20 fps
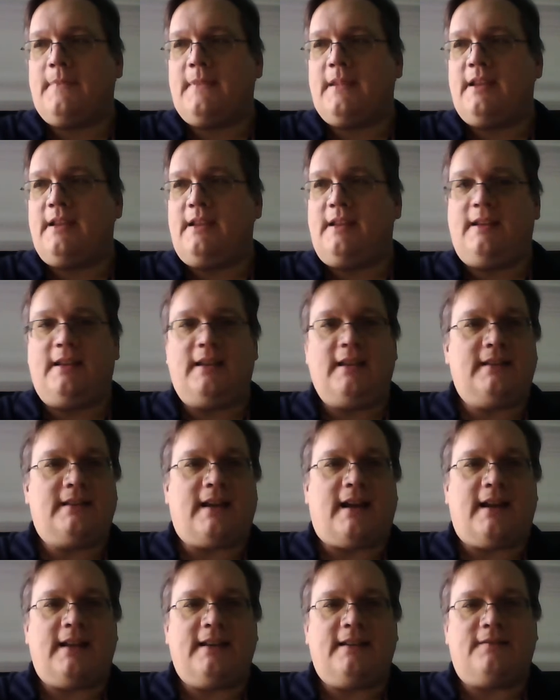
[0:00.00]
He
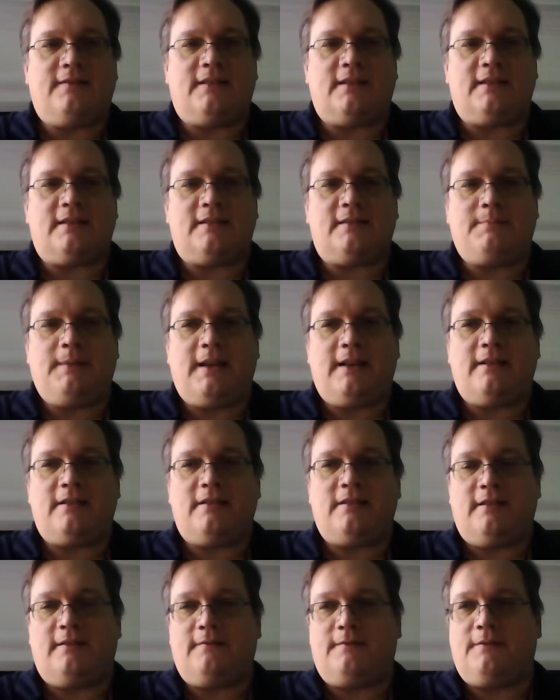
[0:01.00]
died of the Spanish
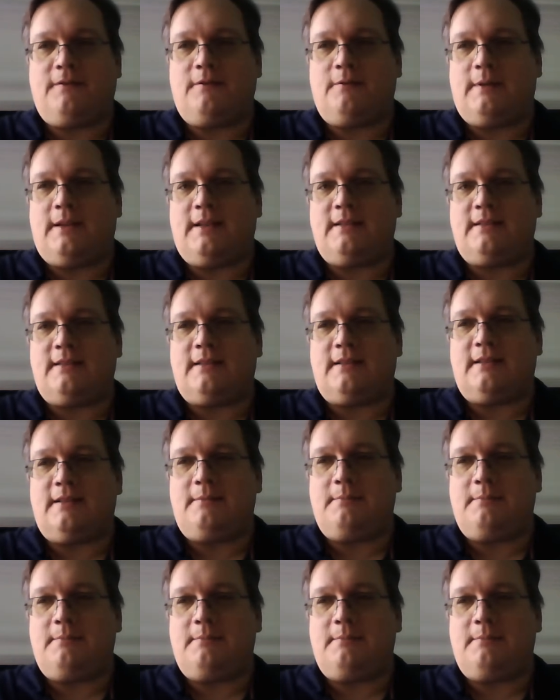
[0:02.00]
influenza in the